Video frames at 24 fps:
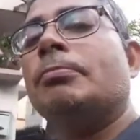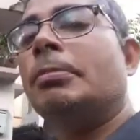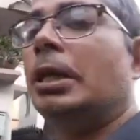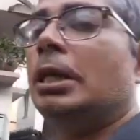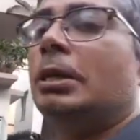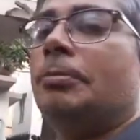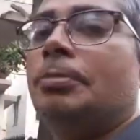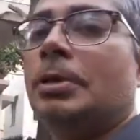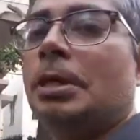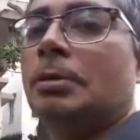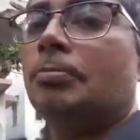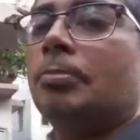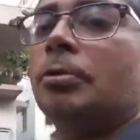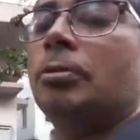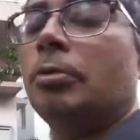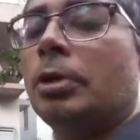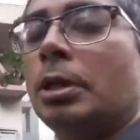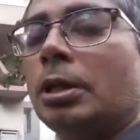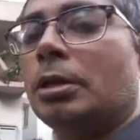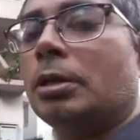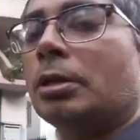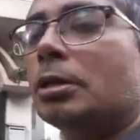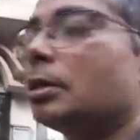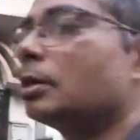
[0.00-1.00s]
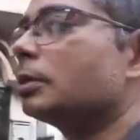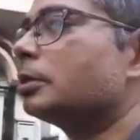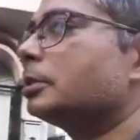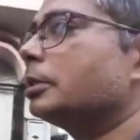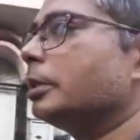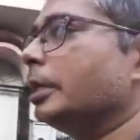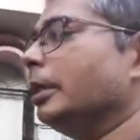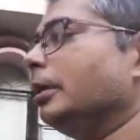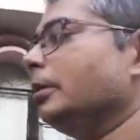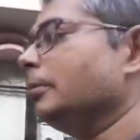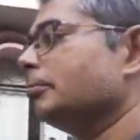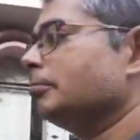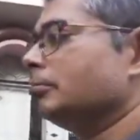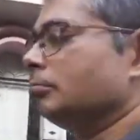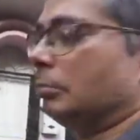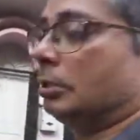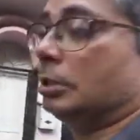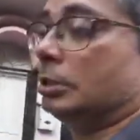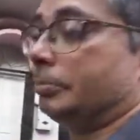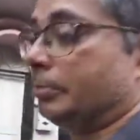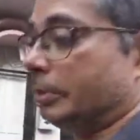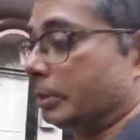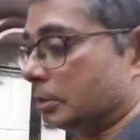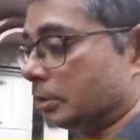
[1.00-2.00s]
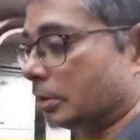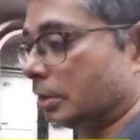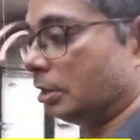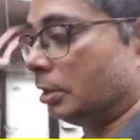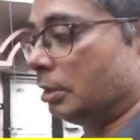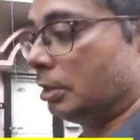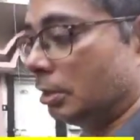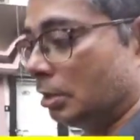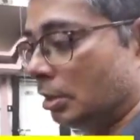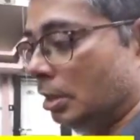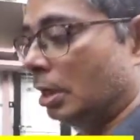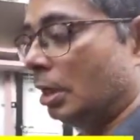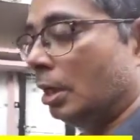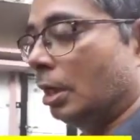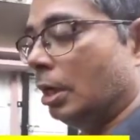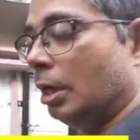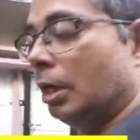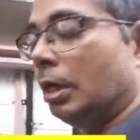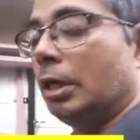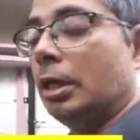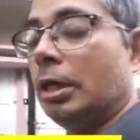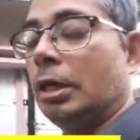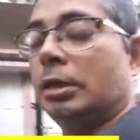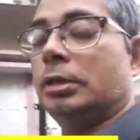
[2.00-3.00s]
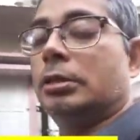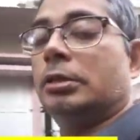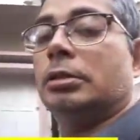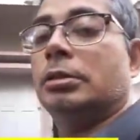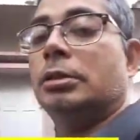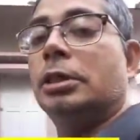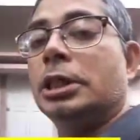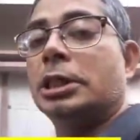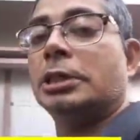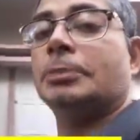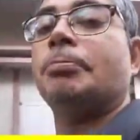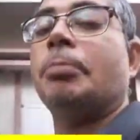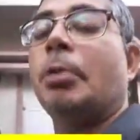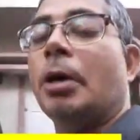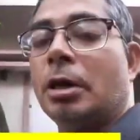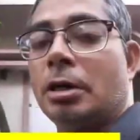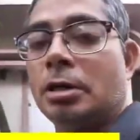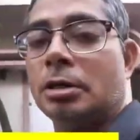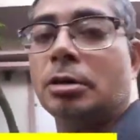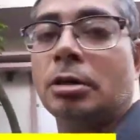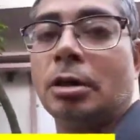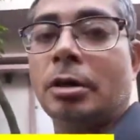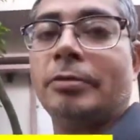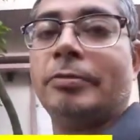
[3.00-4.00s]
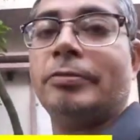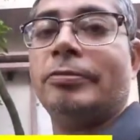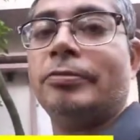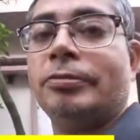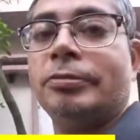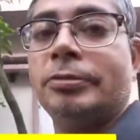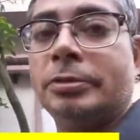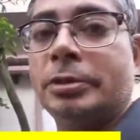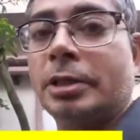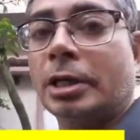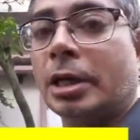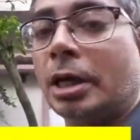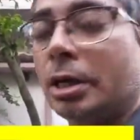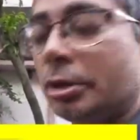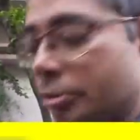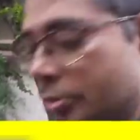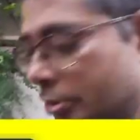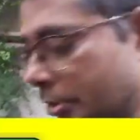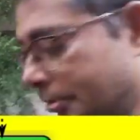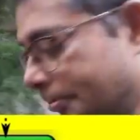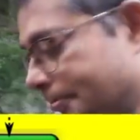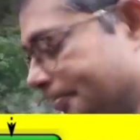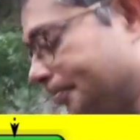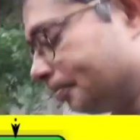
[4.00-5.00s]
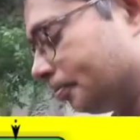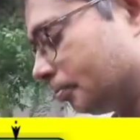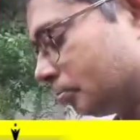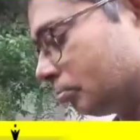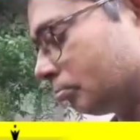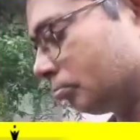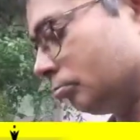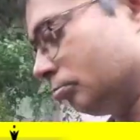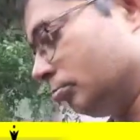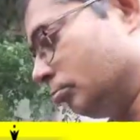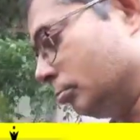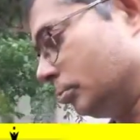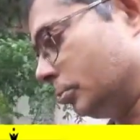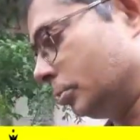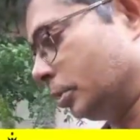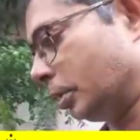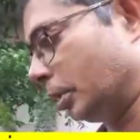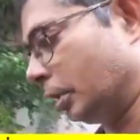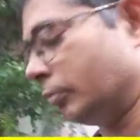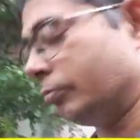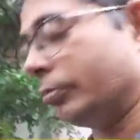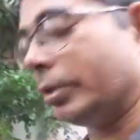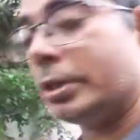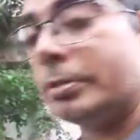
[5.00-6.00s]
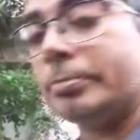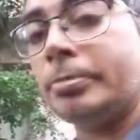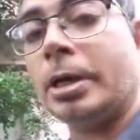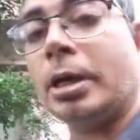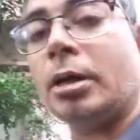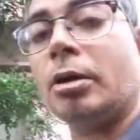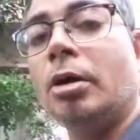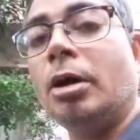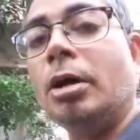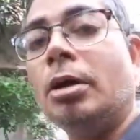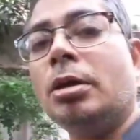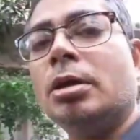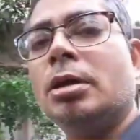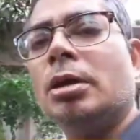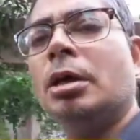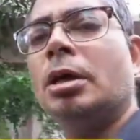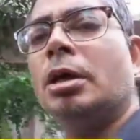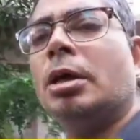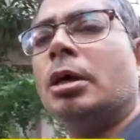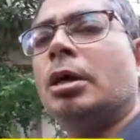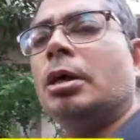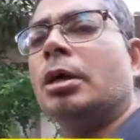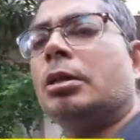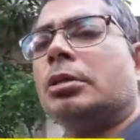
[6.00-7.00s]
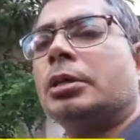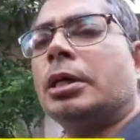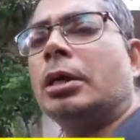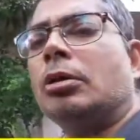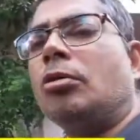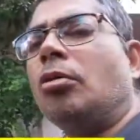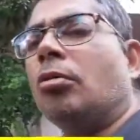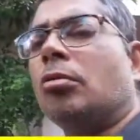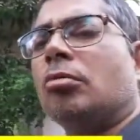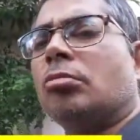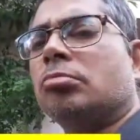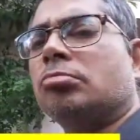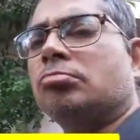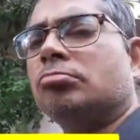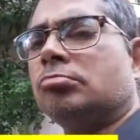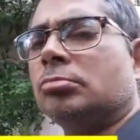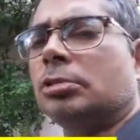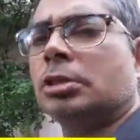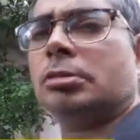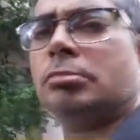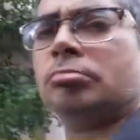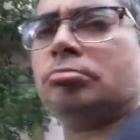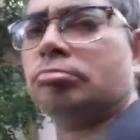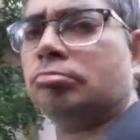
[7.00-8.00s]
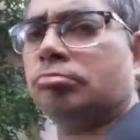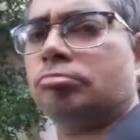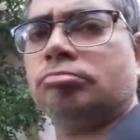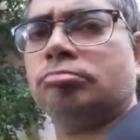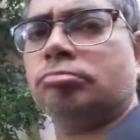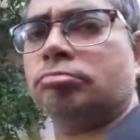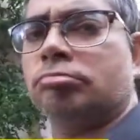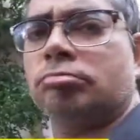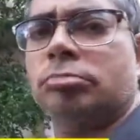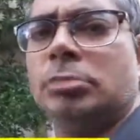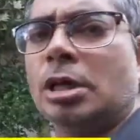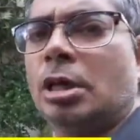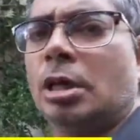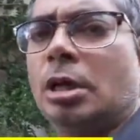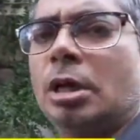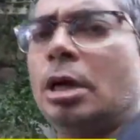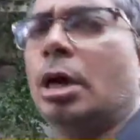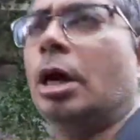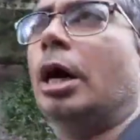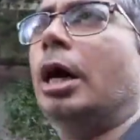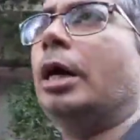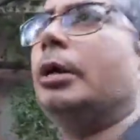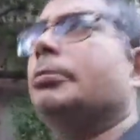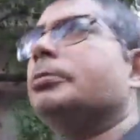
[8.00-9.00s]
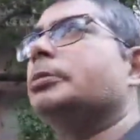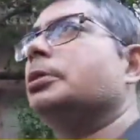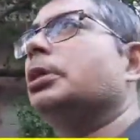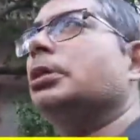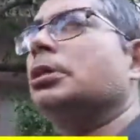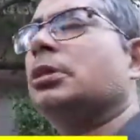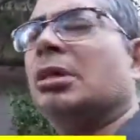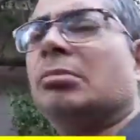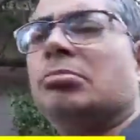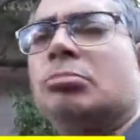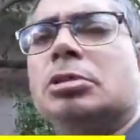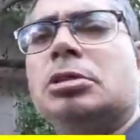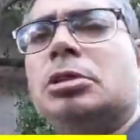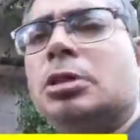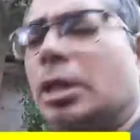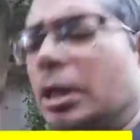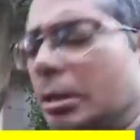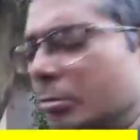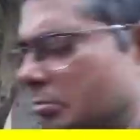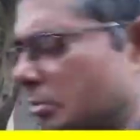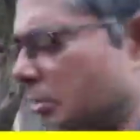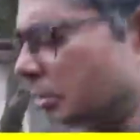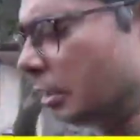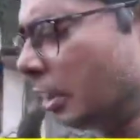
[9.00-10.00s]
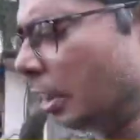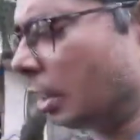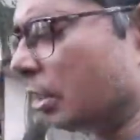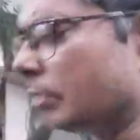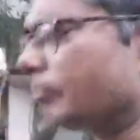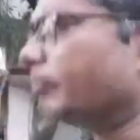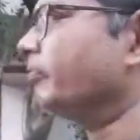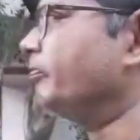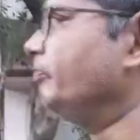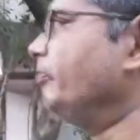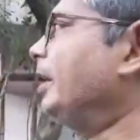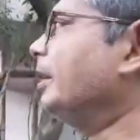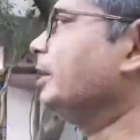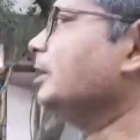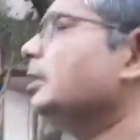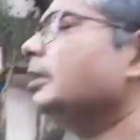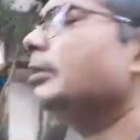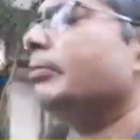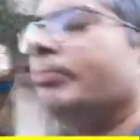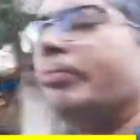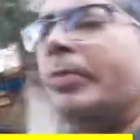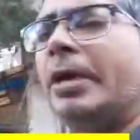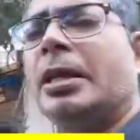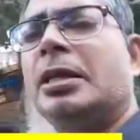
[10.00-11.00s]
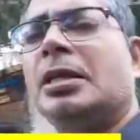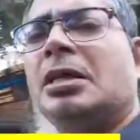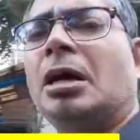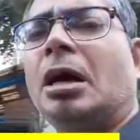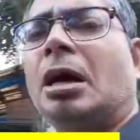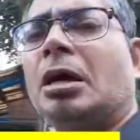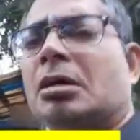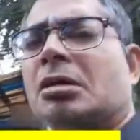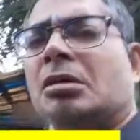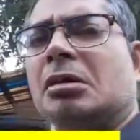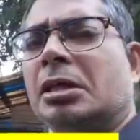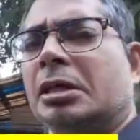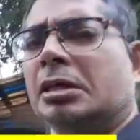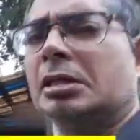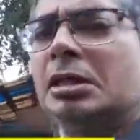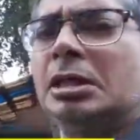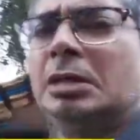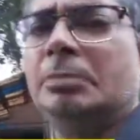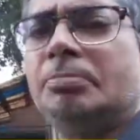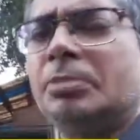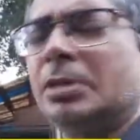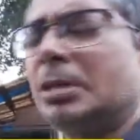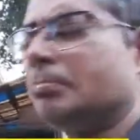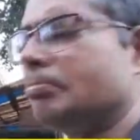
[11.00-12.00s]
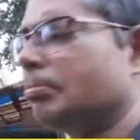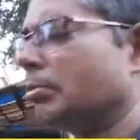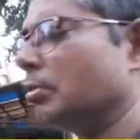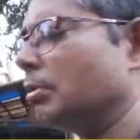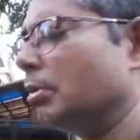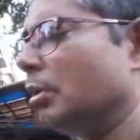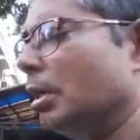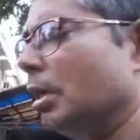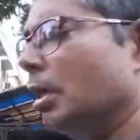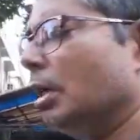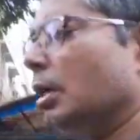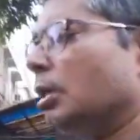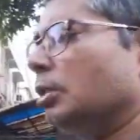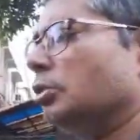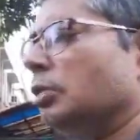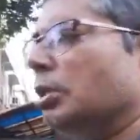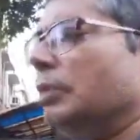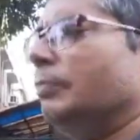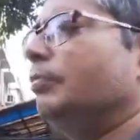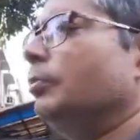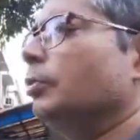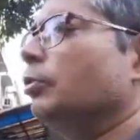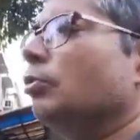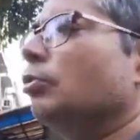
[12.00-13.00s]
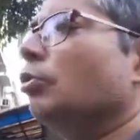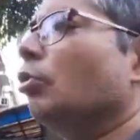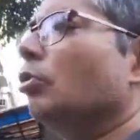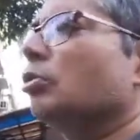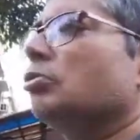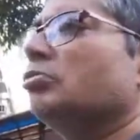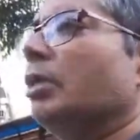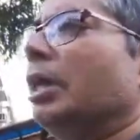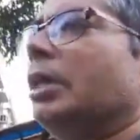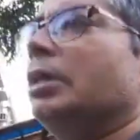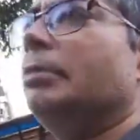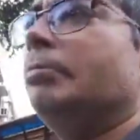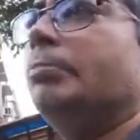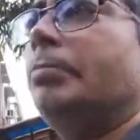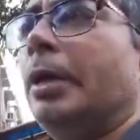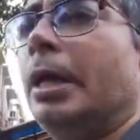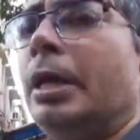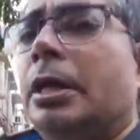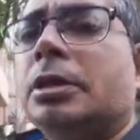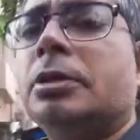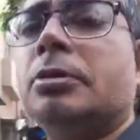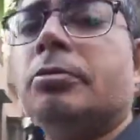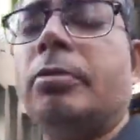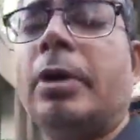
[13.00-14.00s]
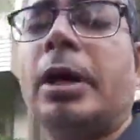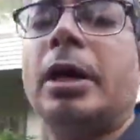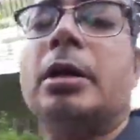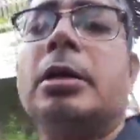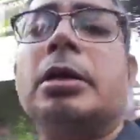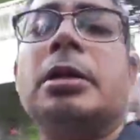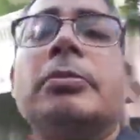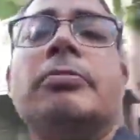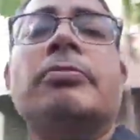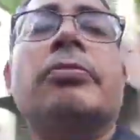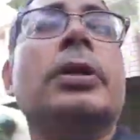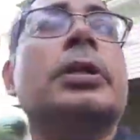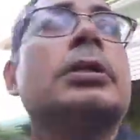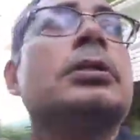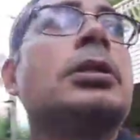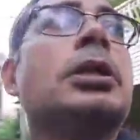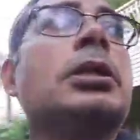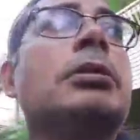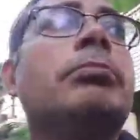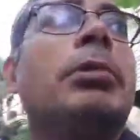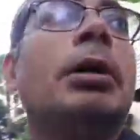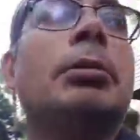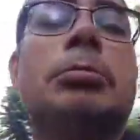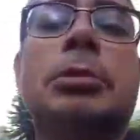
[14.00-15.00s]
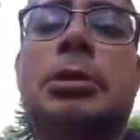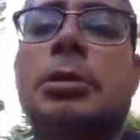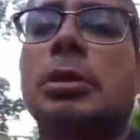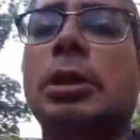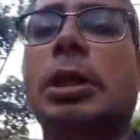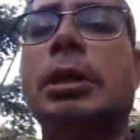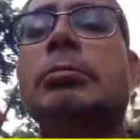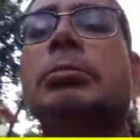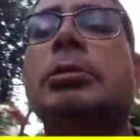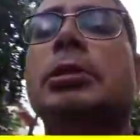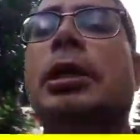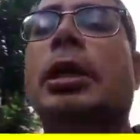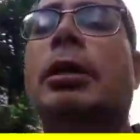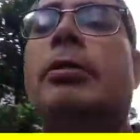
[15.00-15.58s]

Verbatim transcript: many people will say, especially in this part of the country, say West Bengal, that oh, I have seen the Muslims, they are very, very uncleanly people. So if you go to any place where infested by Muslims, they